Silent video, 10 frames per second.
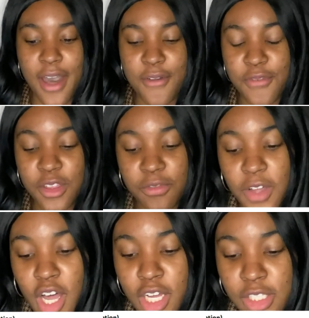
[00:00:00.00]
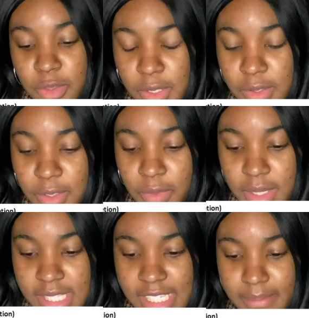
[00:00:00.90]
For the fall
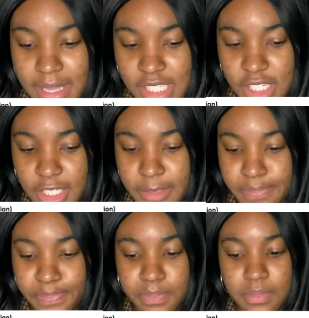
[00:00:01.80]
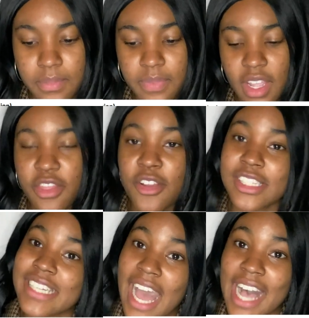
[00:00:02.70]
2021 semester, there's
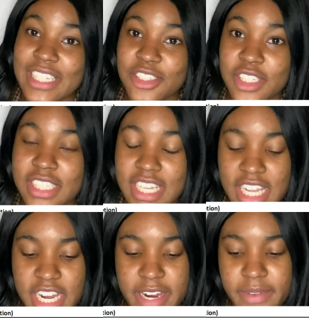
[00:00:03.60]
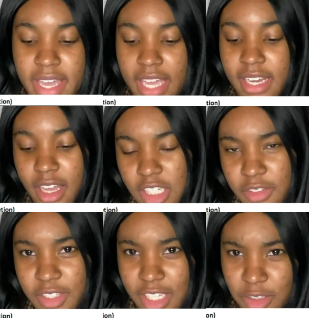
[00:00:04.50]
an asterisk here, and I don't know
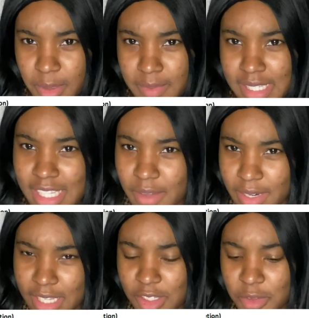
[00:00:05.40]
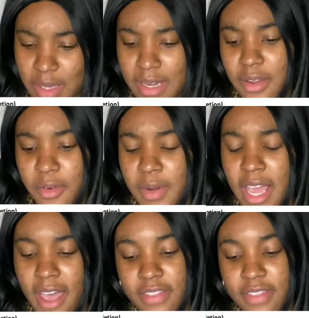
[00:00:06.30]
if you guys will be able to see that when I zoom in or when I have the